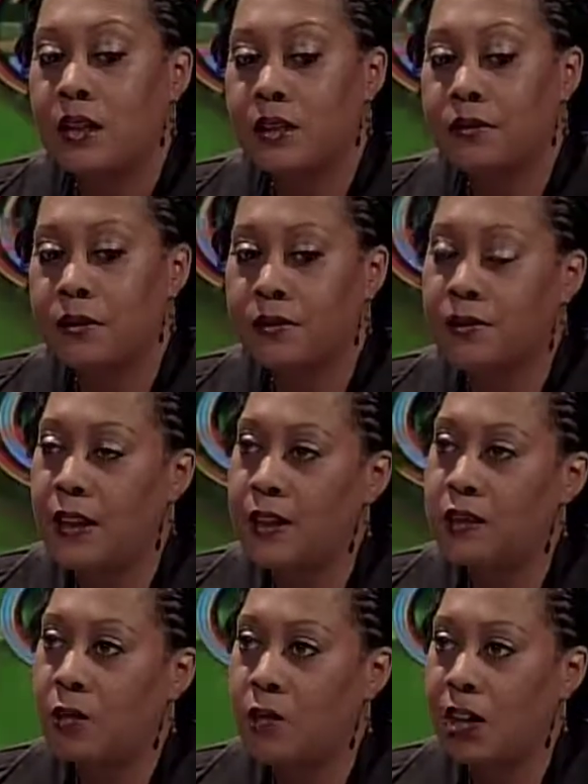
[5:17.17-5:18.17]
to
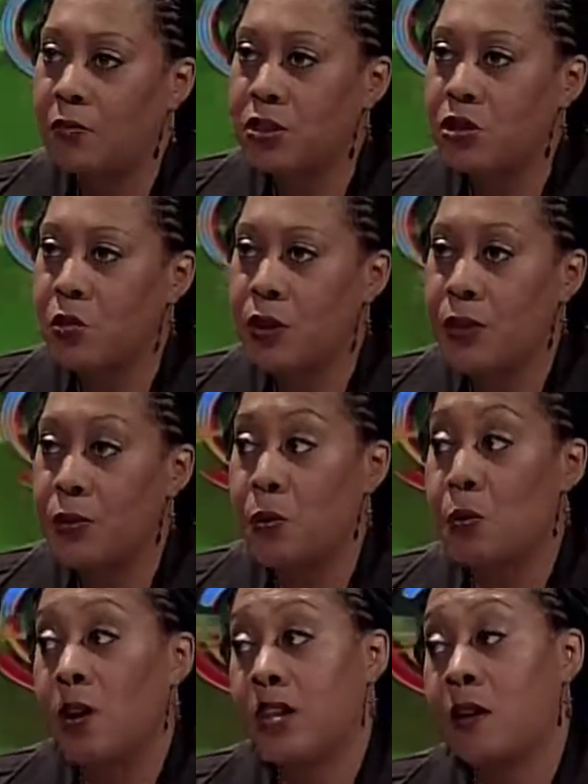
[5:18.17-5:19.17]
reflect on what I was going
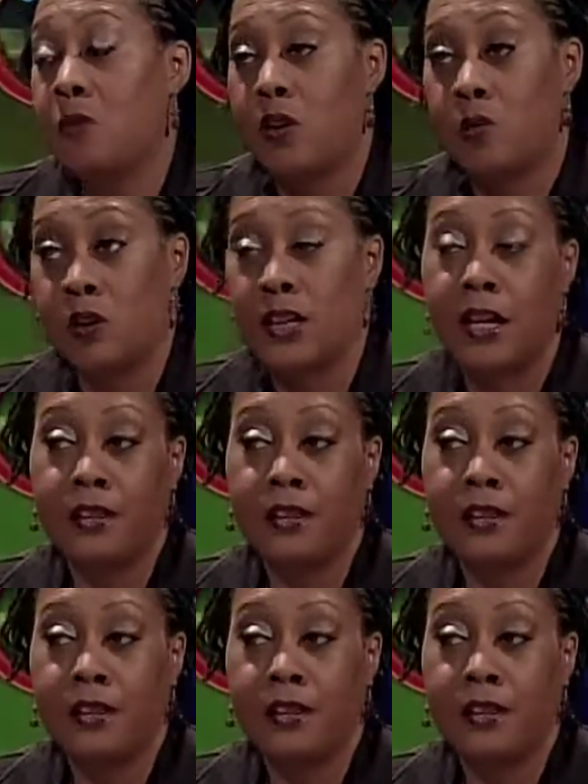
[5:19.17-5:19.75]
through, what